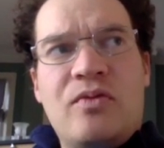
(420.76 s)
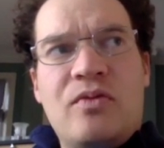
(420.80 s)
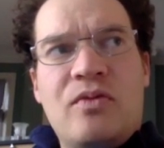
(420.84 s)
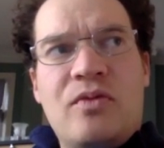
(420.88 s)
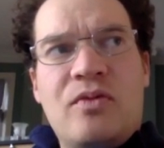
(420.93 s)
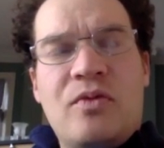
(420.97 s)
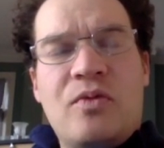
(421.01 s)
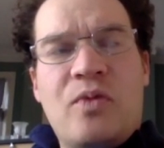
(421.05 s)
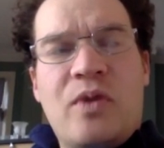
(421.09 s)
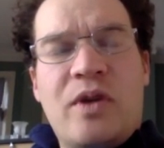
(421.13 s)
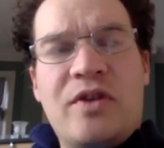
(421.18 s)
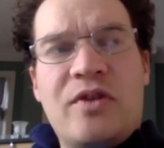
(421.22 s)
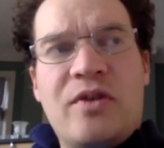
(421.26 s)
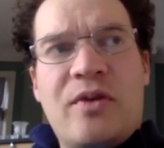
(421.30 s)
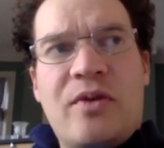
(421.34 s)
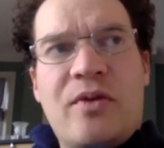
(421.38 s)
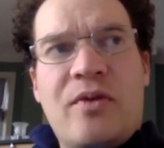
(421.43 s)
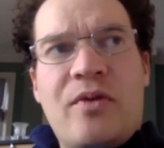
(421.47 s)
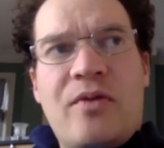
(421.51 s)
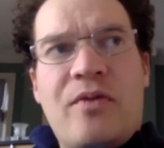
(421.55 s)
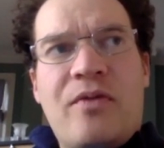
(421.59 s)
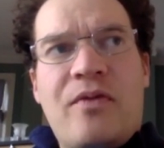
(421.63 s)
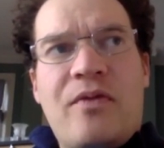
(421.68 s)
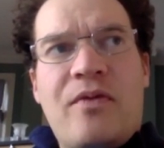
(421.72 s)

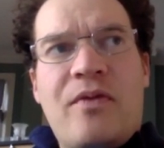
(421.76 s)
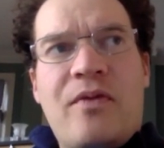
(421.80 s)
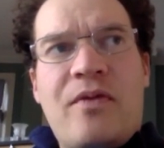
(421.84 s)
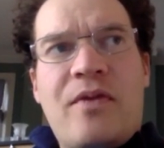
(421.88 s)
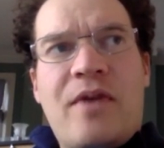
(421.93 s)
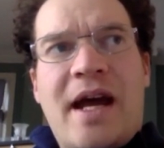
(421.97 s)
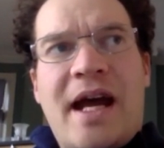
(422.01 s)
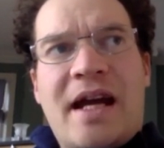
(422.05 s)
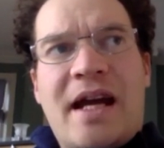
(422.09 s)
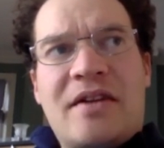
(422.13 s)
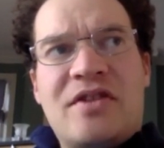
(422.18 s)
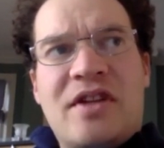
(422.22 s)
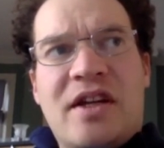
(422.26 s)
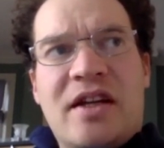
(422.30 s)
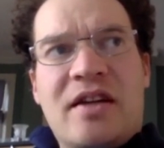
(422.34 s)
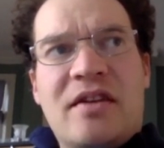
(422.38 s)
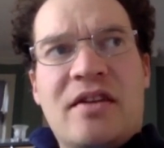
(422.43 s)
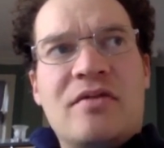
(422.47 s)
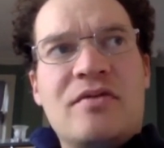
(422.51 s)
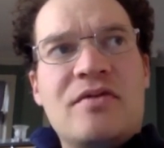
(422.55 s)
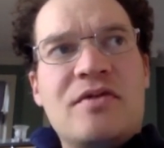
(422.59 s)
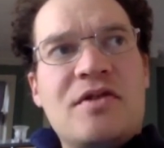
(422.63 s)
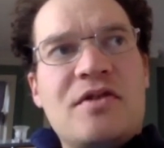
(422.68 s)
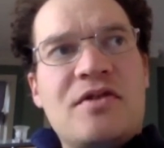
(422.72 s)
you're
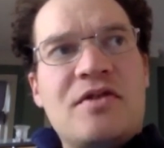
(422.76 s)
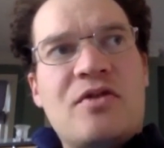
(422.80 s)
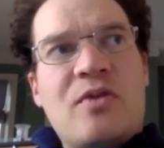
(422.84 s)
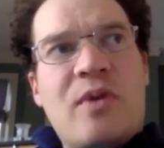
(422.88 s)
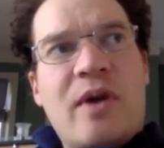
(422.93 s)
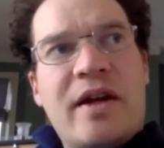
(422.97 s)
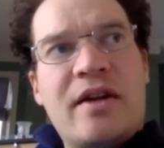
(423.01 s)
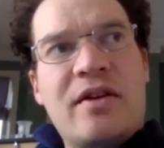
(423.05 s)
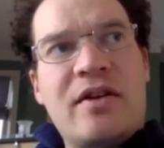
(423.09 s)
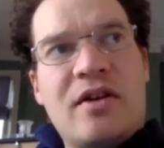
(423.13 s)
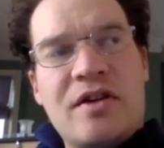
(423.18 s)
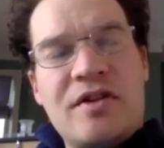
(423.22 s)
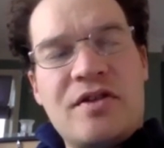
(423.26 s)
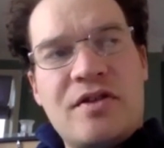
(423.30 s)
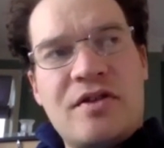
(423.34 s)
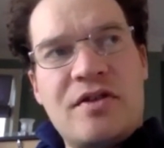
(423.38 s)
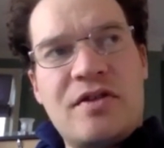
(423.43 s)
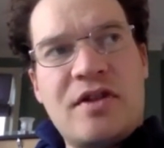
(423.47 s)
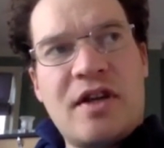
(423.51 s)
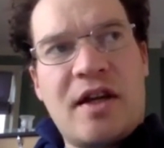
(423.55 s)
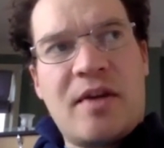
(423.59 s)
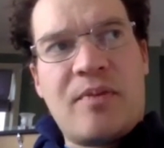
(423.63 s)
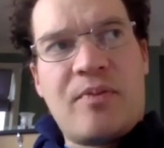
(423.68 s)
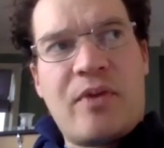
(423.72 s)
acting. So it's quite nice to
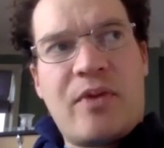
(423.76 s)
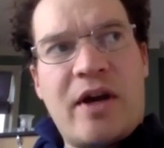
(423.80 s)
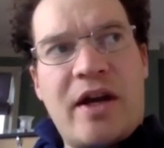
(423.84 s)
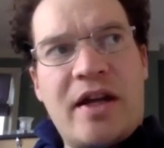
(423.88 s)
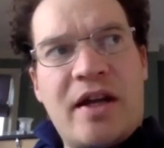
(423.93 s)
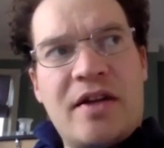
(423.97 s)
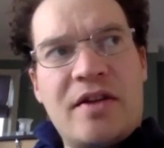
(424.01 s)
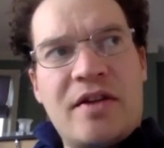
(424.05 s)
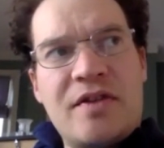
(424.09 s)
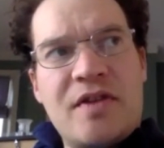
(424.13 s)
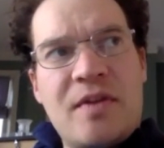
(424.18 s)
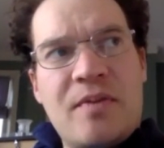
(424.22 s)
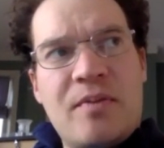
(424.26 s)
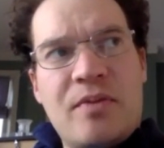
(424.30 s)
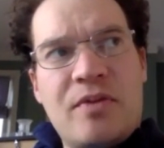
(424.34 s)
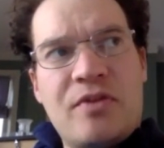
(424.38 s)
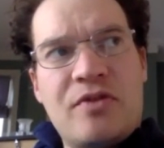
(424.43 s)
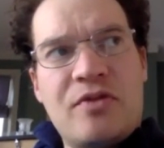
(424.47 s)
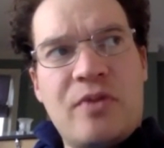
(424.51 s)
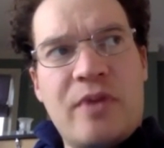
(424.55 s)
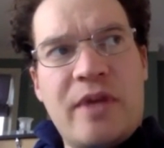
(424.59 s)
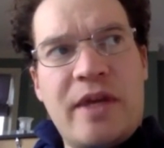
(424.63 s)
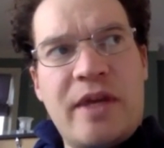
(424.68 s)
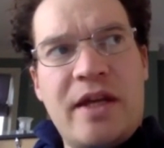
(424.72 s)
take breaks in
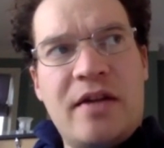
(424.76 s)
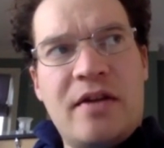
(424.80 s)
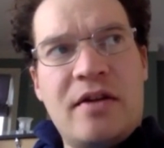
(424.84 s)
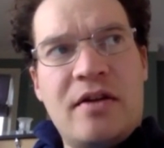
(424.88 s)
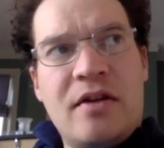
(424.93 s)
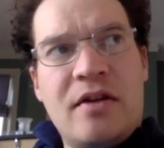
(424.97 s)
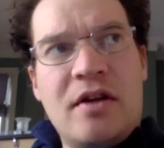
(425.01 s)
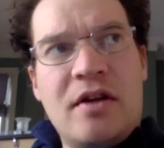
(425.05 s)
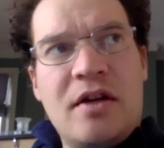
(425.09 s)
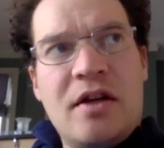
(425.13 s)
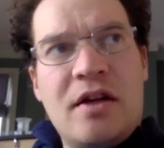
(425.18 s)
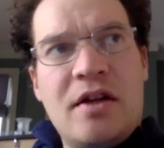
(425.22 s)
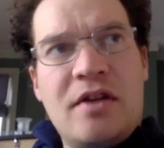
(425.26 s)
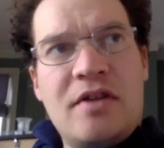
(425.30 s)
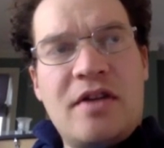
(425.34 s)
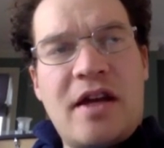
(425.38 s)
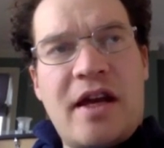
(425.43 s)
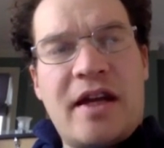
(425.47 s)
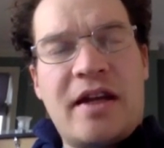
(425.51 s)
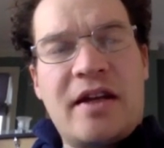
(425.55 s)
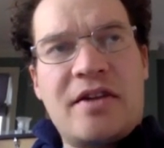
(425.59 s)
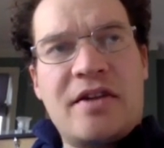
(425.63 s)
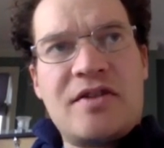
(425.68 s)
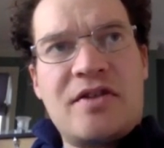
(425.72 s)
between
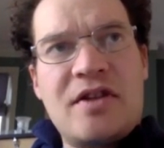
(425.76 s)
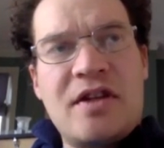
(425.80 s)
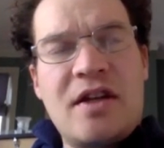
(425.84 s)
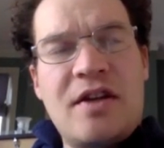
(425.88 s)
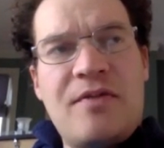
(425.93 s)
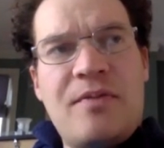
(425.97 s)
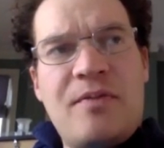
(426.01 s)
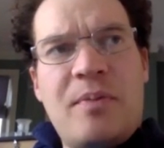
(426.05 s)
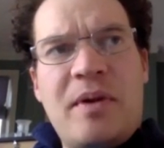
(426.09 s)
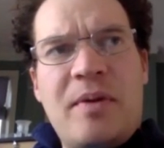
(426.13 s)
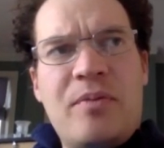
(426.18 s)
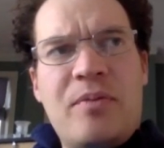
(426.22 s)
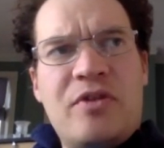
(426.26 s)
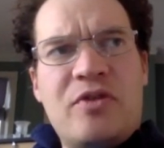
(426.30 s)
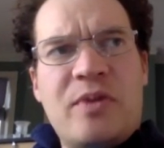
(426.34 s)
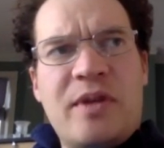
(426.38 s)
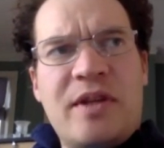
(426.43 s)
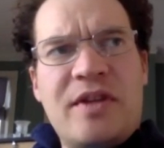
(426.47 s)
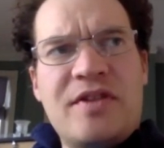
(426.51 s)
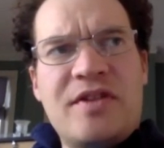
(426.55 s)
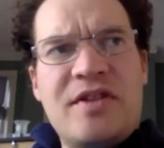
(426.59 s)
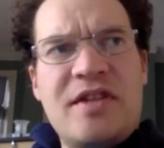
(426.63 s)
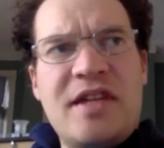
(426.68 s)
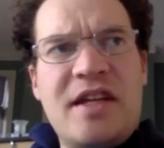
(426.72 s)
takes, in
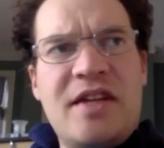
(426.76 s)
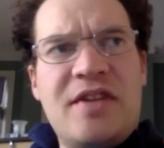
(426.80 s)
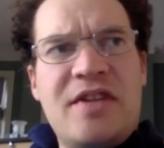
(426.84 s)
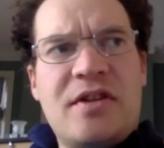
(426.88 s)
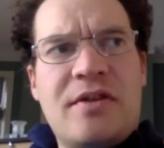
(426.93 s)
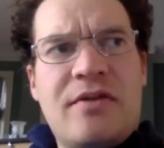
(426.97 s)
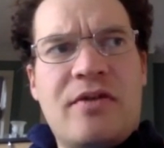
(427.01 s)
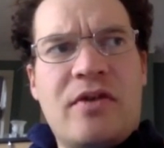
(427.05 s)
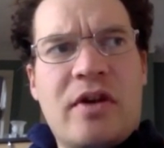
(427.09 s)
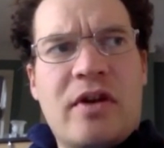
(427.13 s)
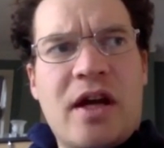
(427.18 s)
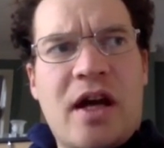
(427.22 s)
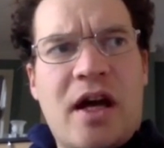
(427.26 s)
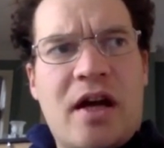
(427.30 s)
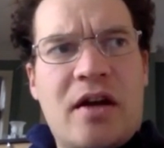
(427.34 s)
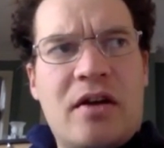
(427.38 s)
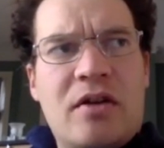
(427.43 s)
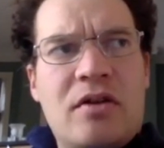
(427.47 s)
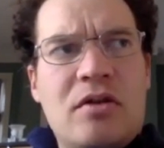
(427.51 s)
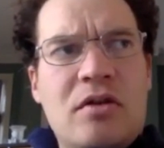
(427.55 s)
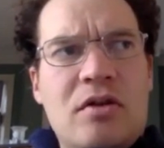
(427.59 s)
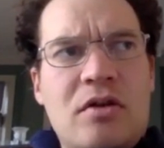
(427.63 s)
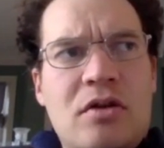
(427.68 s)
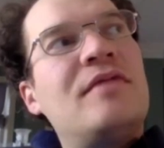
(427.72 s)
between scenes, if you
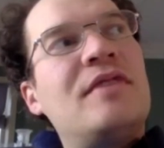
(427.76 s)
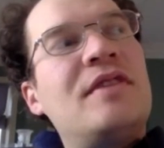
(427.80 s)
can.